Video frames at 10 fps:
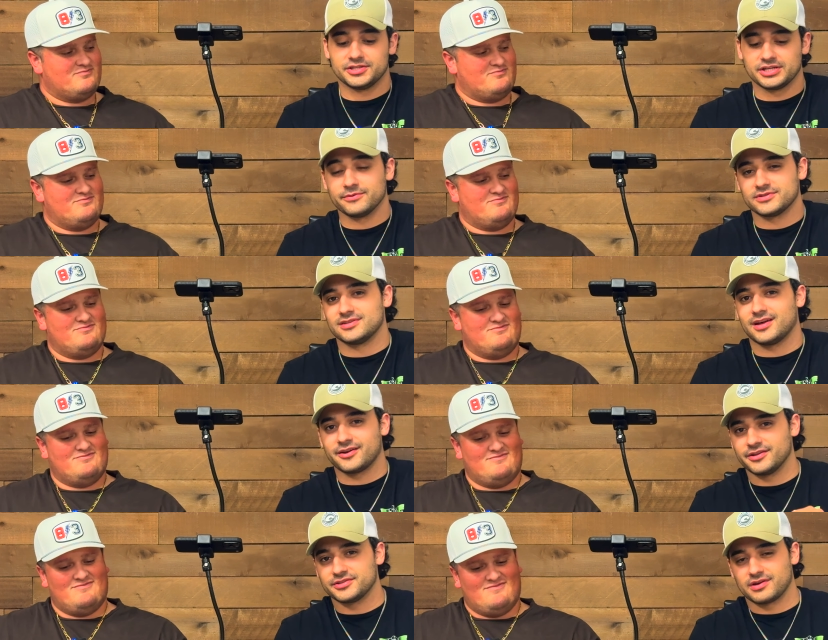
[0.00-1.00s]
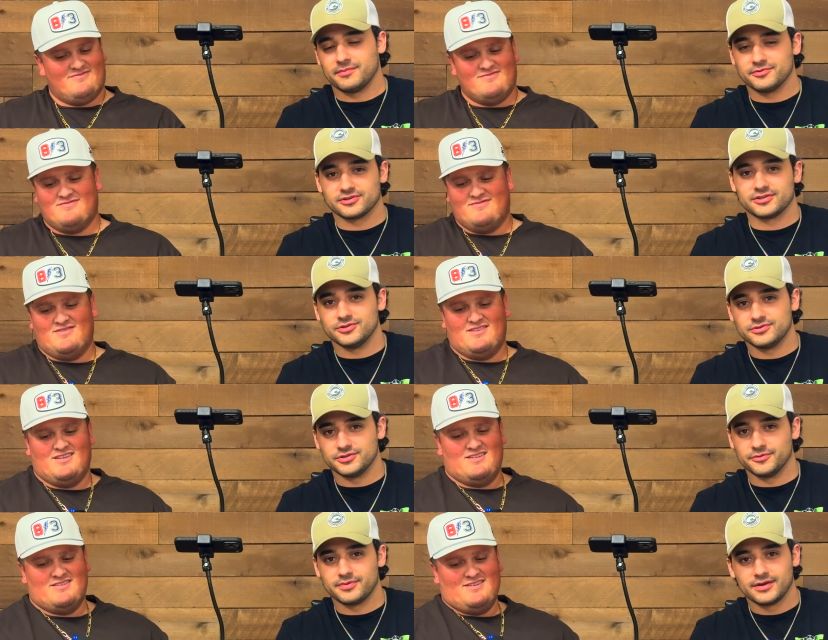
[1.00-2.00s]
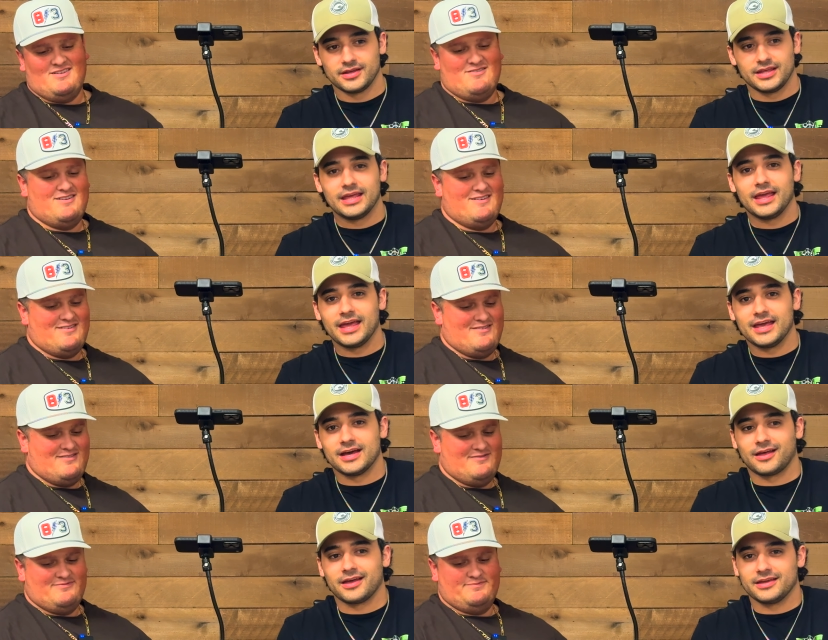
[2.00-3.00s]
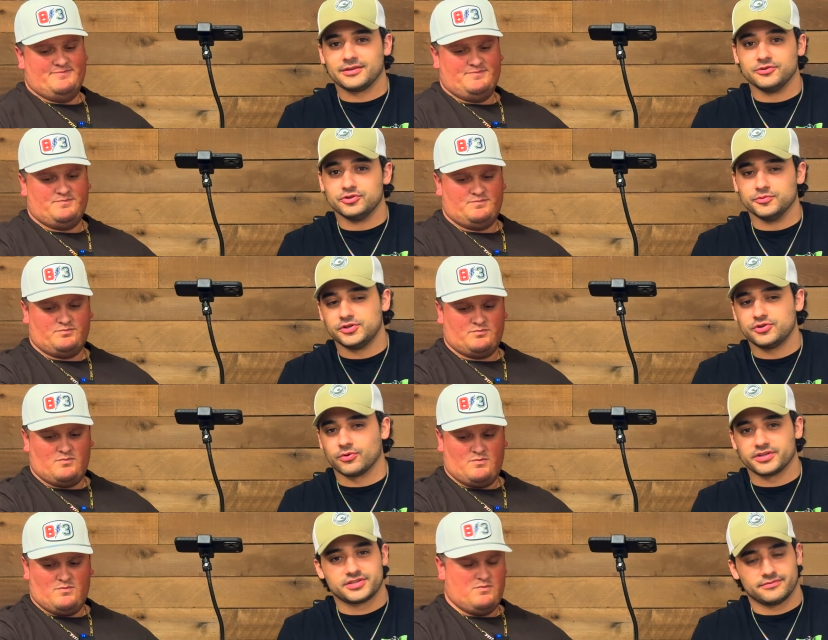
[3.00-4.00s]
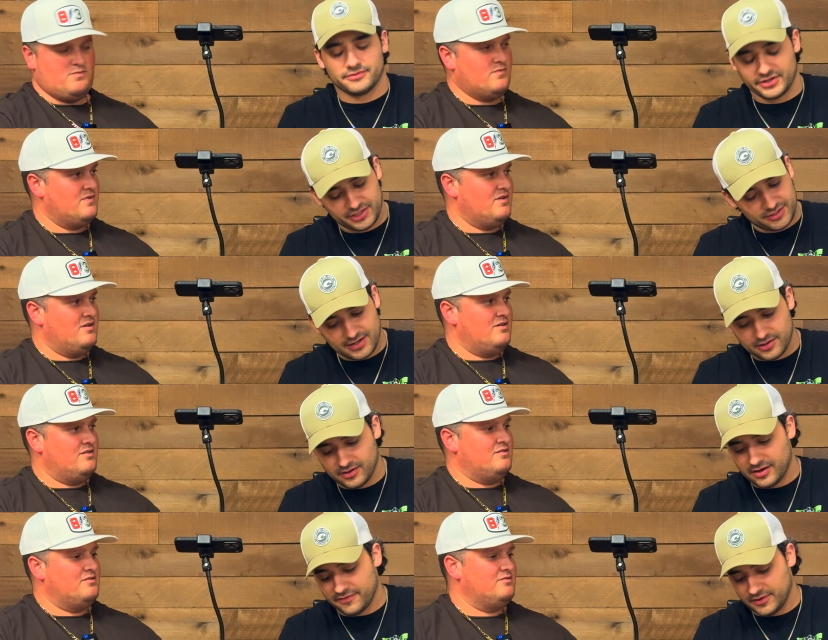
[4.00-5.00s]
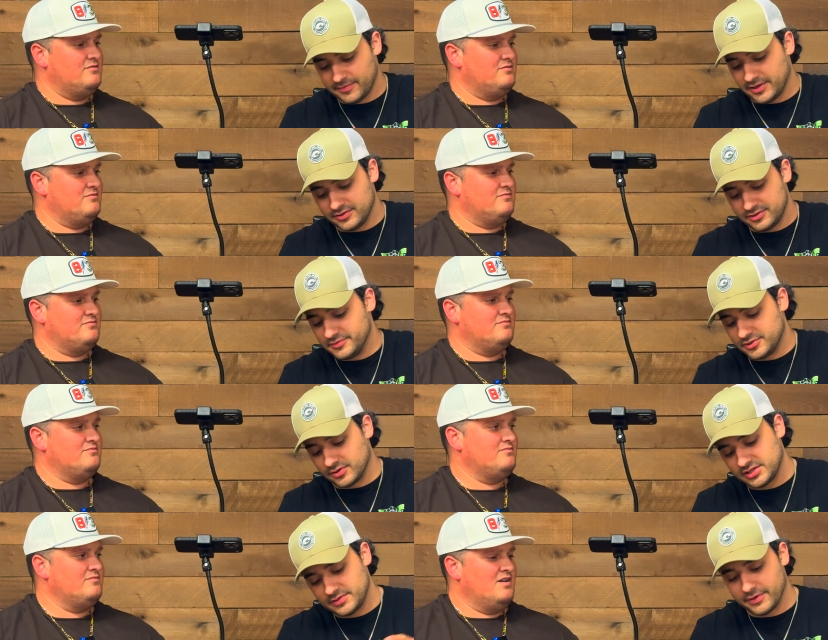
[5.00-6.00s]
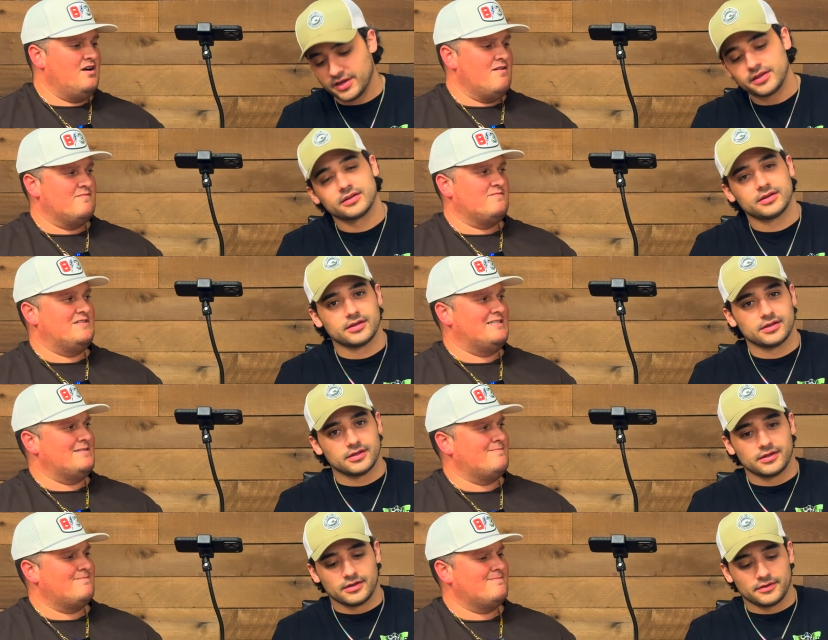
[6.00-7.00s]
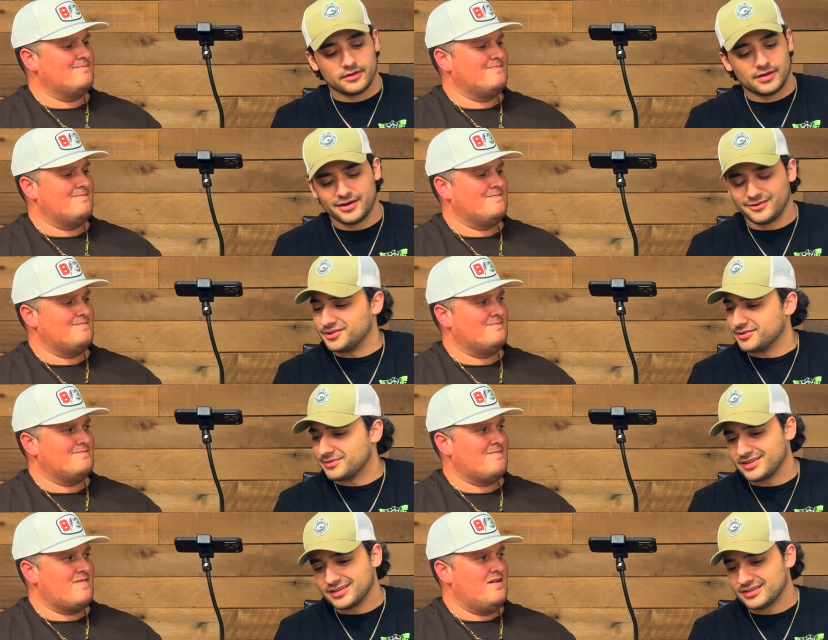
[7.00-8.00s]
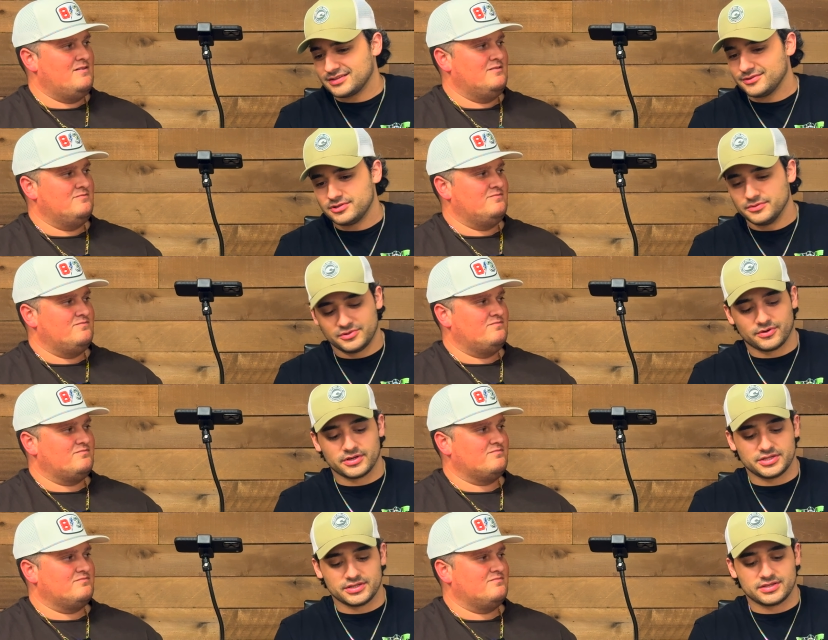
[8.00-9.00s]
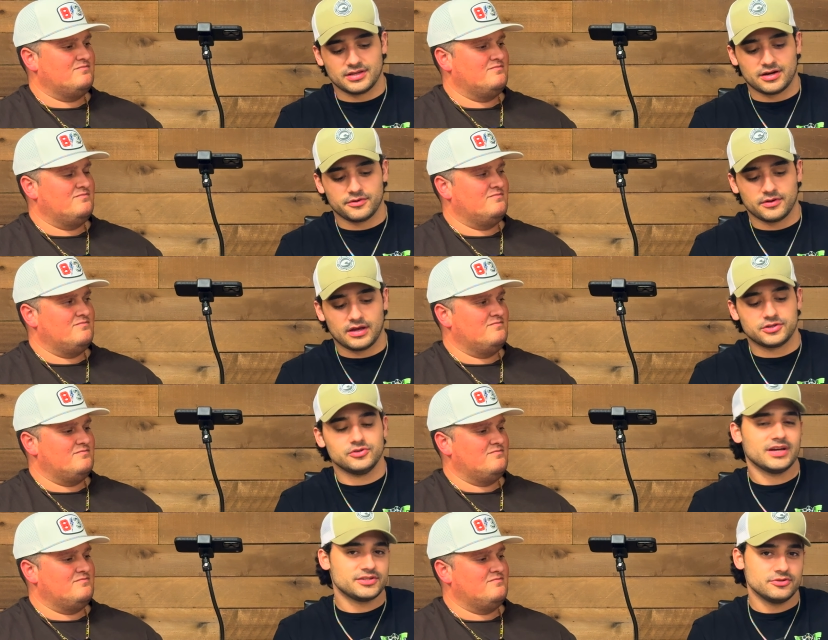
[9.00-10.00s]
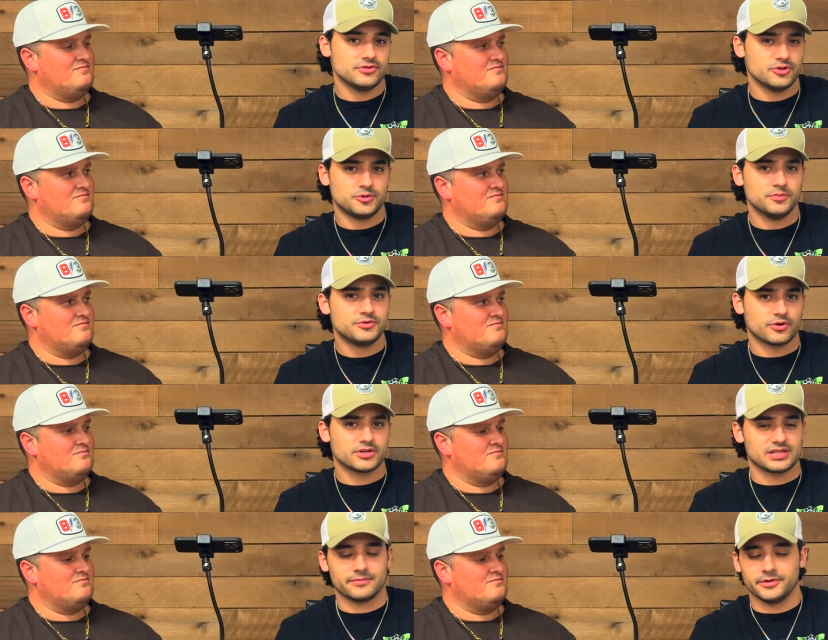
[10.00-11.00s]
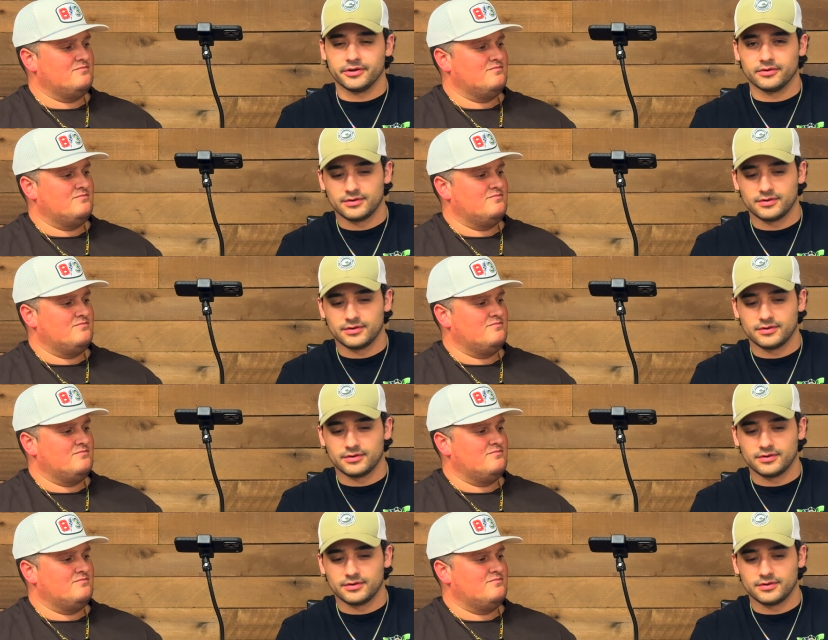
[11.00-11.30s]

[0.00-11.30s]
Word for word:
Speaker 1: and it was not on Instagram. It was on YouTube, uh, YouTube Shorts, which I don't know how I feel about YouTube Shorts, but why? I don't know, man. YouTube Shorts just I don't know. Do you guys use YouTube Shorts? Let me know,